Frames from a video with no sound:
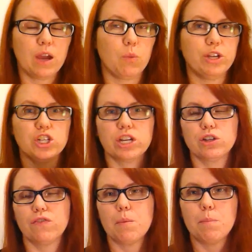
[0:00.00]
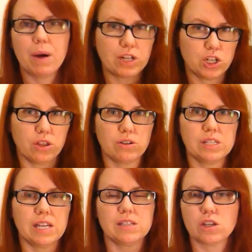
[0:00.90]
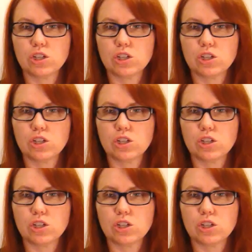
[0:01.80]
and we checked off a bunch of those things.